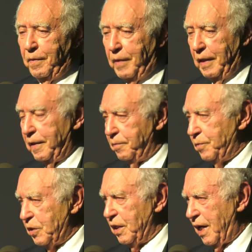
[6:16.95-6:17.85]
Well,
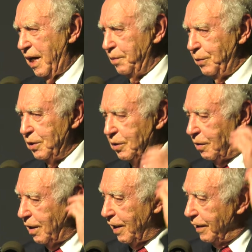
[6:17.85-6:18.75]
she hugged me
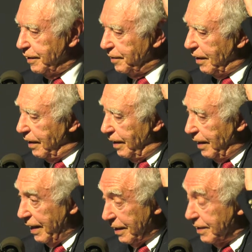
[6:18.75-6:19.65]
so hard,
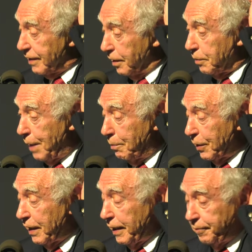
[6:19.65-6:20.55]
I can still remember
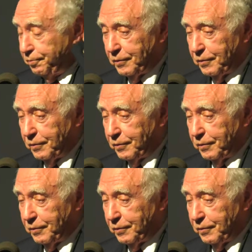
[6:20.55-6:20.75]
that,